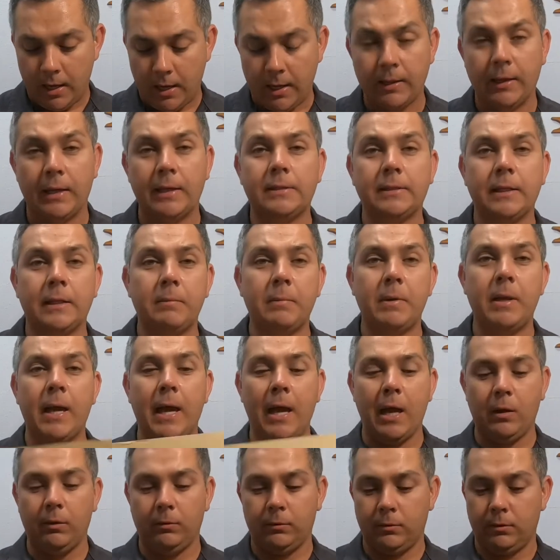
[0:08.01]
They sent me
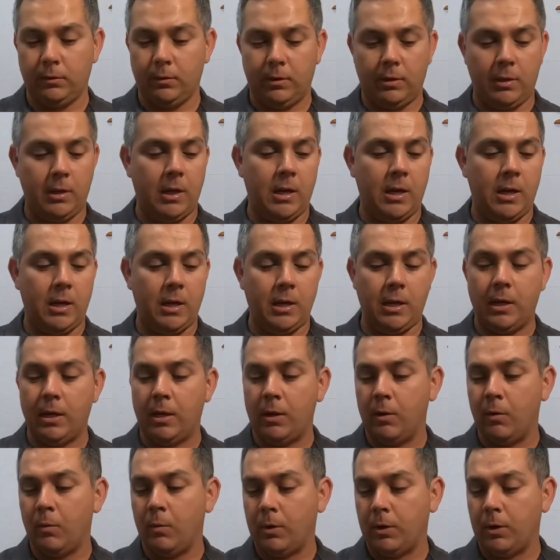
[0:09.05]
out
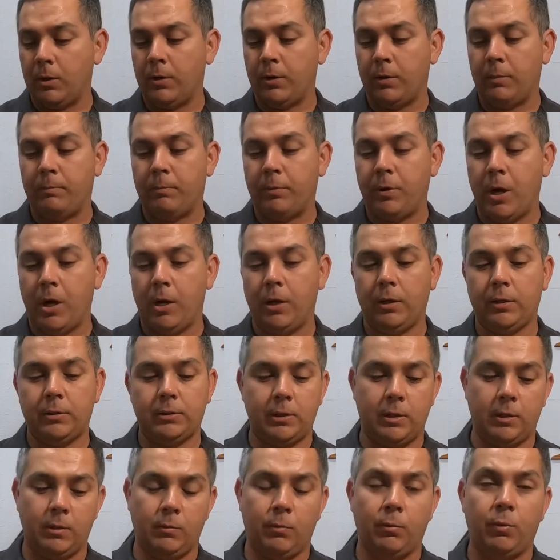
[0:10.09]
one of their
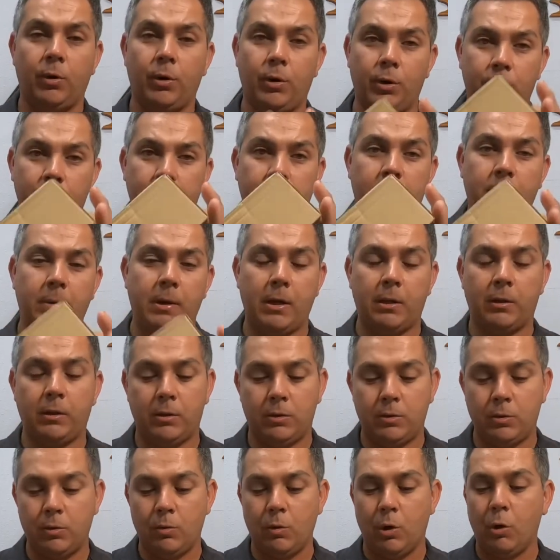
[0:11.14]
products and we're just
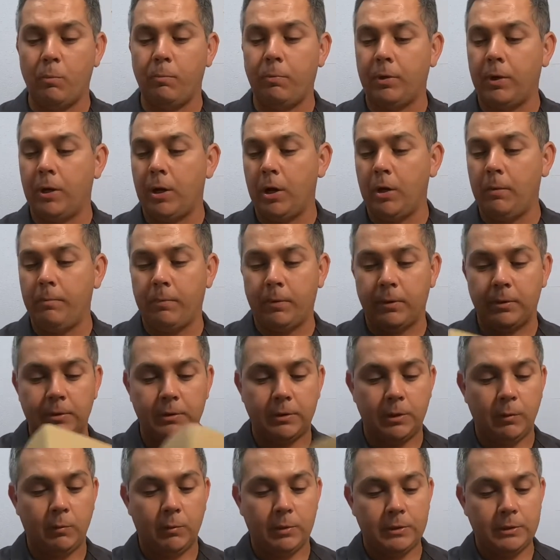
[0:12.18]
about to open it up and
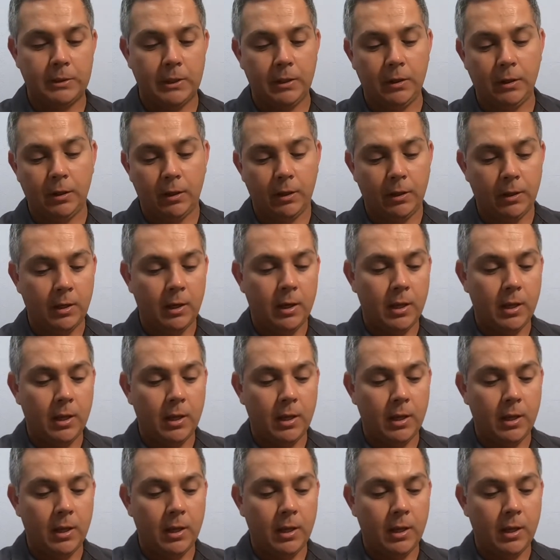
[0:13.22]
see what's in there.